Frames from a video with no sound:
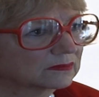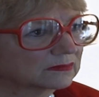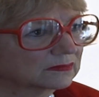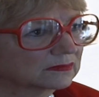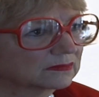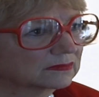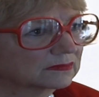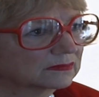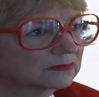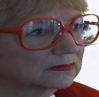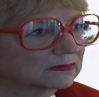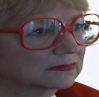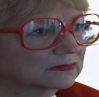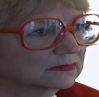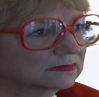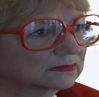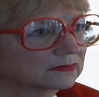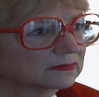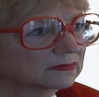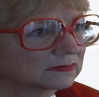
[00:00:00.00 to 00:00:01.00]
to be
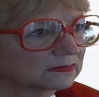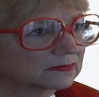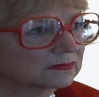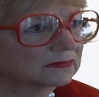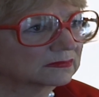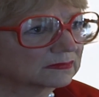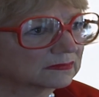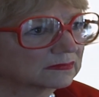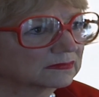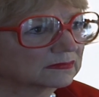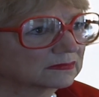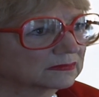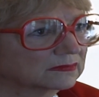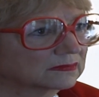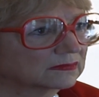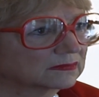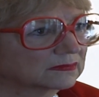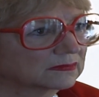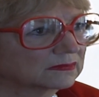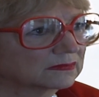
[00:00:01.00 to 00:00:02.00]
genuinely
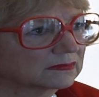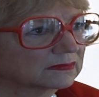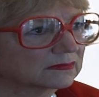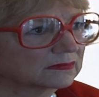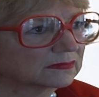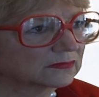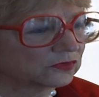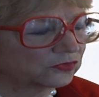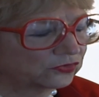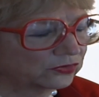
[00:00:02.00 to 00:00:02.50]
themselves